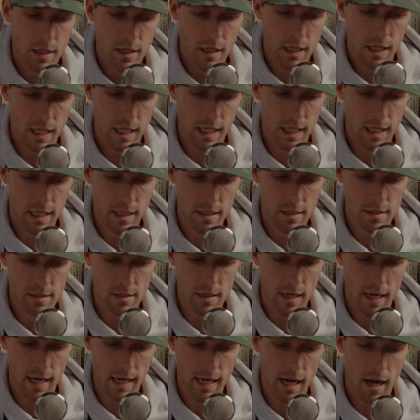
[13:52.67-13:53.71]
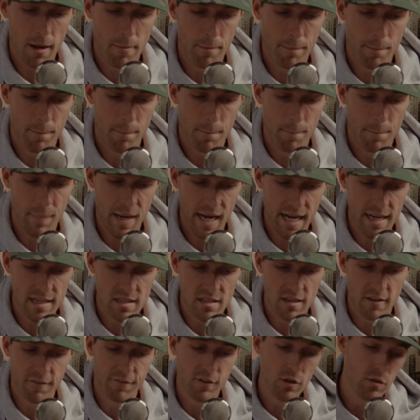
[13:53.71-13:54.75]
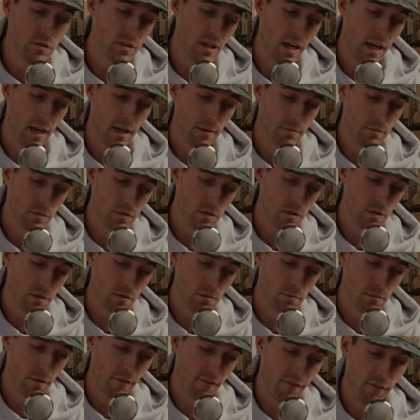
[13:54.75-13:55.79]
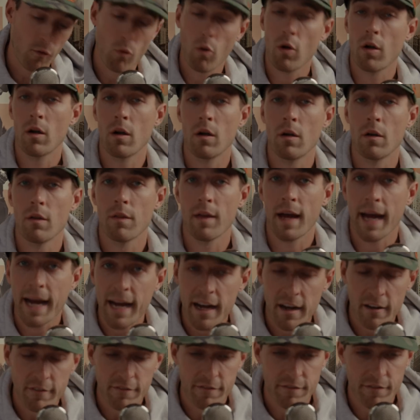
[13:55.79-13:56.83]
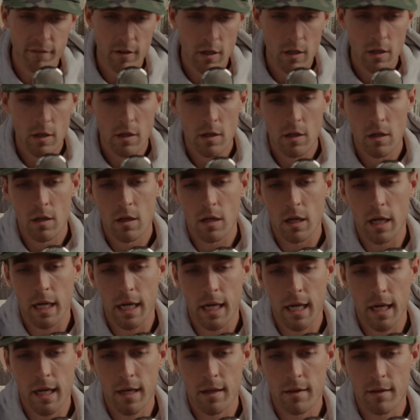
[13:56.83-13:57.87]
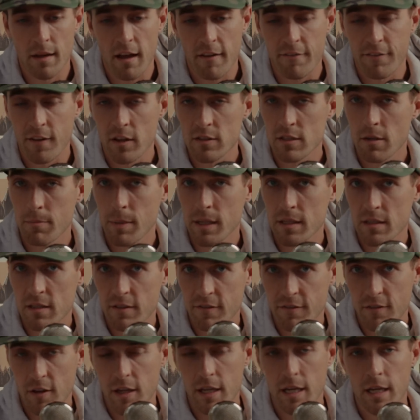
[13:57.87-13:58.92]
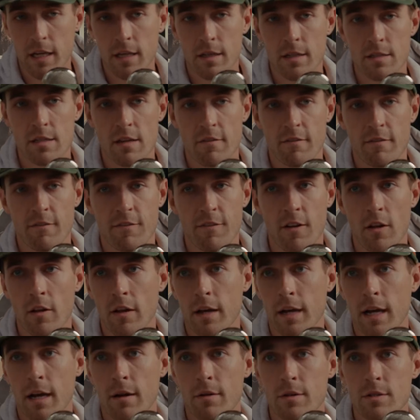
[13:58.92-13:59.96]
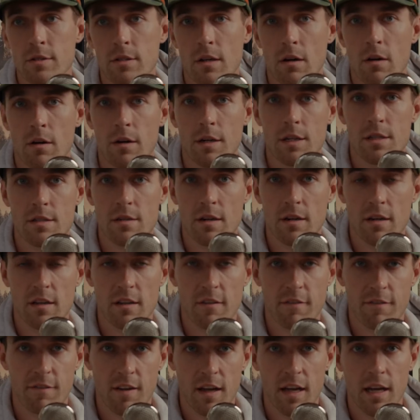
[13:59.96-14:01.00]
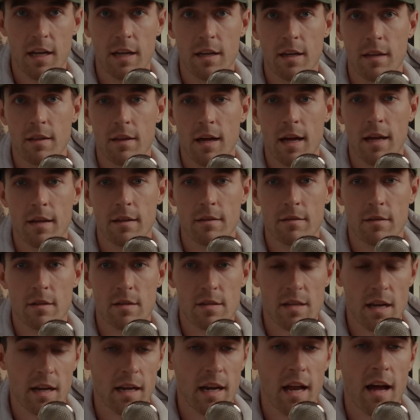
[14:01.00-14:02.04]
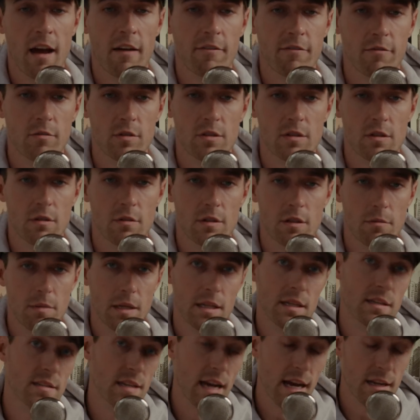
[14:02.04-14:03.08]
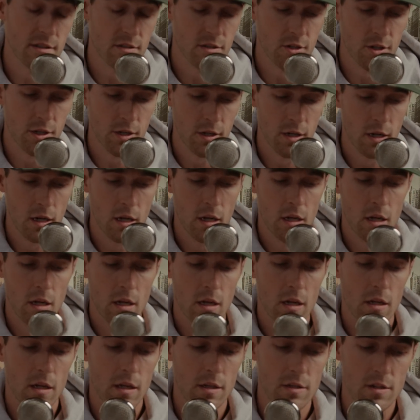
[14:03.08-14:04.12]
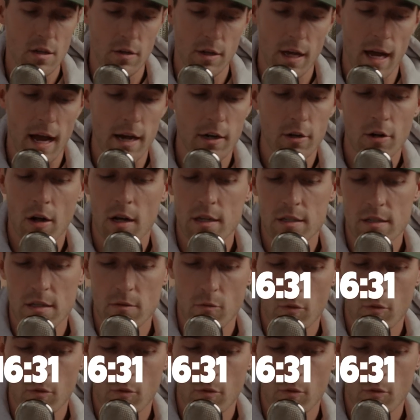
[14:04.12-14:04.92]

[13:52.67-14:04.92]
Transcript: And I got past a few times before the half, and that felt a bit deflating because it felt like I was already starting to fade and that the second half was going to be a disaster. And so, yeah, I crossed